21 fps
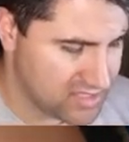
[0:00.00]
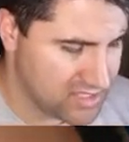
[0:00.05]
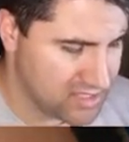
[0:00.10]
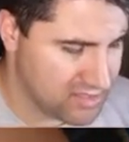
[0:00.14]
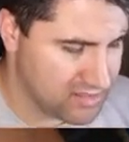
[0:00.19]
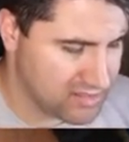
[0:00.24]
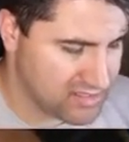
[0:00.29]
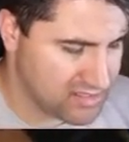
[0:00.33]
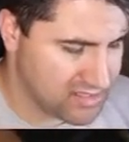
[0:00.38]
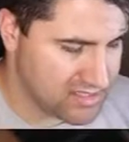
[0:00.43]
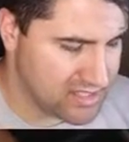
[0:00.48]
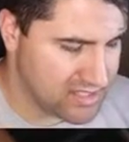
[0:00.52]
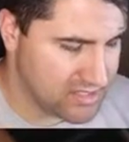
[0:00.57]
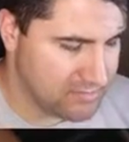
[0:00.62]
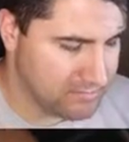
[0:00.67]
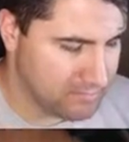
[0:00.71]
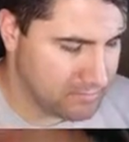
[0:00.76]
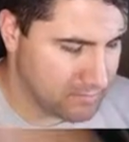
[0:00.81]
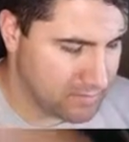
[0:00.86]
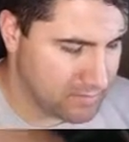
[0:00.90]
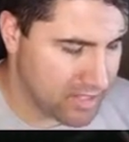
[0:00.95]
let's see.
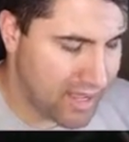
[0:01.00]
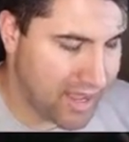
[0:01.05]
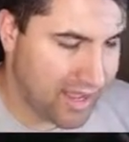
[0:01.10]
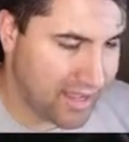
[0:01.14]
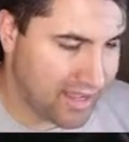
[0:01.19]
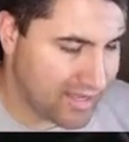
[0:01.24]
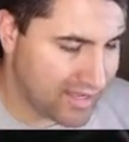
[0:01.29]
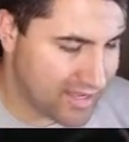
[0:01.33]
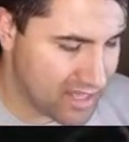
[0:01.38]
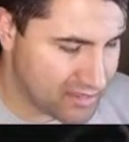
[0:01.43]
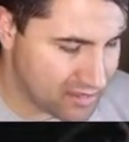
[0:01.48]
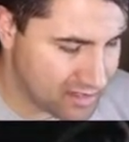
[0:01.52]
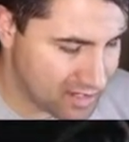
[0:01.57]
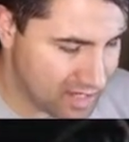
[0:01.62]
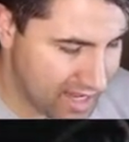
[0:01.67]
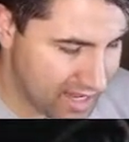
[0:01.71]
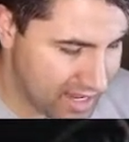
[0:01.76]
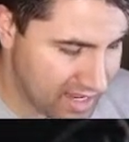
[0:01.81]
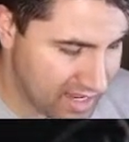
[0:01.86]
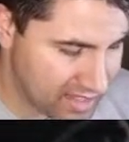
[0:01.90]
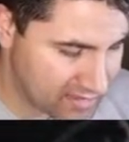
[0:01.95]
Another
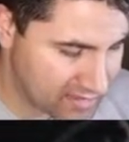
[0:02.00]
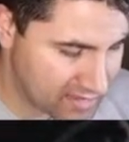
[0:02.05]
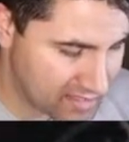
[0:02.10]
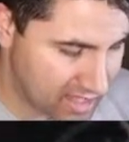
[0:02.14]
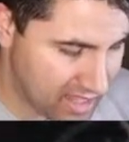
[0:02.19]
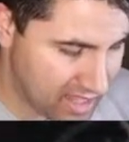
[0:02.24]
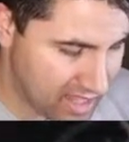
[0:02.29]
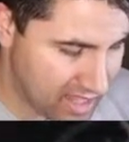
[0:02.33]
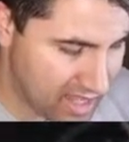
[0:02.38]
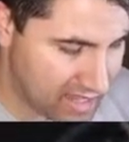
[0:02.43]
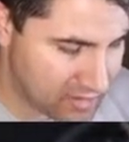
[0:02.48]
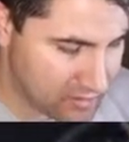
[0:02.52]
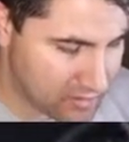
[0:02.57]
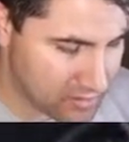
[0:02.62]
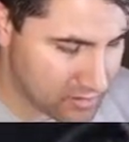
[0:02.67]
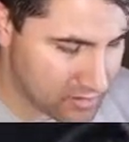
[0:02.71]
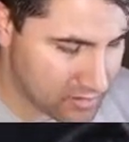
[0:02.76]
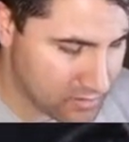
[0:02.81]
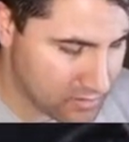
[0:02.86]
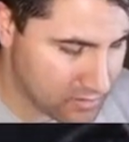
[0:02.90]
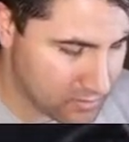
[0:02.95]
eight. I don't
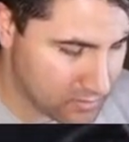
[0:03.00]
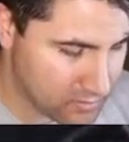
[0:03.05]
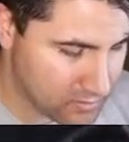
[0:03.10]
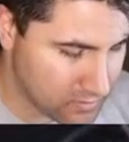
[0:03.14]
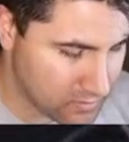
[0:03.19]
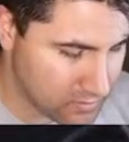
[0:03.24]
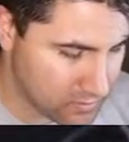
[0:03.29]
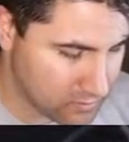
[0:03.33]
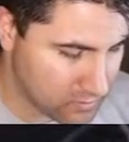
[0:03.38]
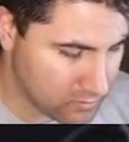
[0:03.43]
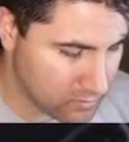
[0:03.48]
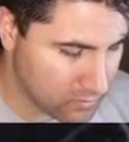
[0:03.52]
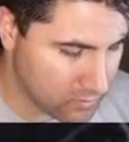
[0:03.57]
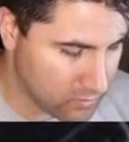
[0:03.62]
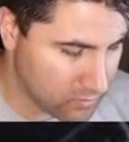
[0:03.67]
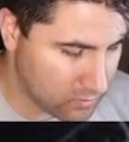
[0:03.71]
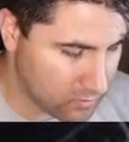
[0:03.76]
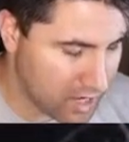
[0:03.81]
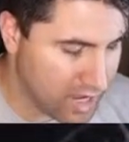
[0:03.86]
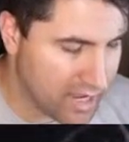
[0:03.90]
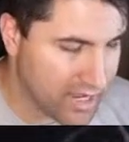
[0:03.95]
know
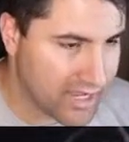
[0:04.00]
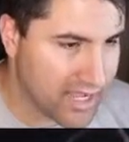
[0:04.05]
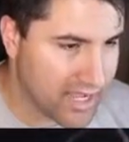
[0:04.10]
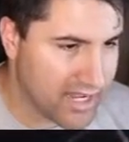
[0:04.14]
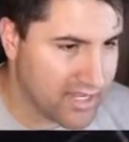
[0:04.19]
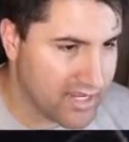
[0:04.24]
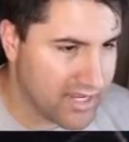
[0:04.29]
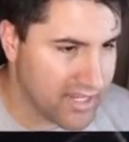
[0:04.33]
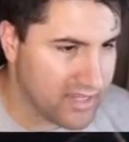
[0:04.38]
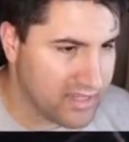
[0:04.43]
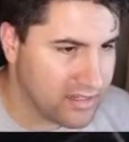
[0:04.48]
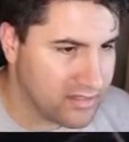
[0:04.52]
why I got an eight.